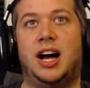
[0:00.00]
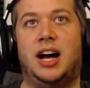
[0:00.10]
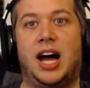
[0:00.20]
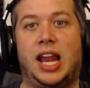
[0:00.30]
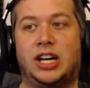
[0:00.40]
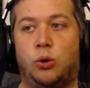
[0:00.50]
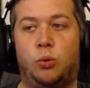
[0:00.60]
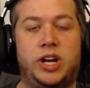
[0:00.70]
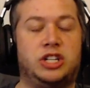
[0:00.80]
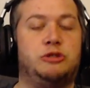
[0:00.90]
I like to
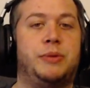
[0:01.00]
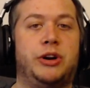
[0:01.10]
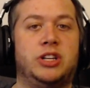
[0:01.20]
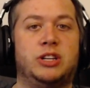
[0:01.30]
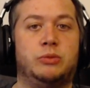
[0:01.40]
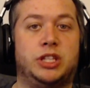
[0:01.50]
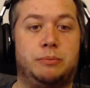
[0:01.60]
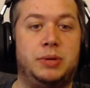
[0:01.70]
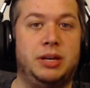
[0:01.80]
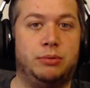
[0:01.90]
experience them with the
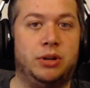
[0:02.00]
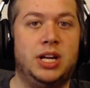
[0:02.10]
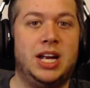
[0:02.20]
people.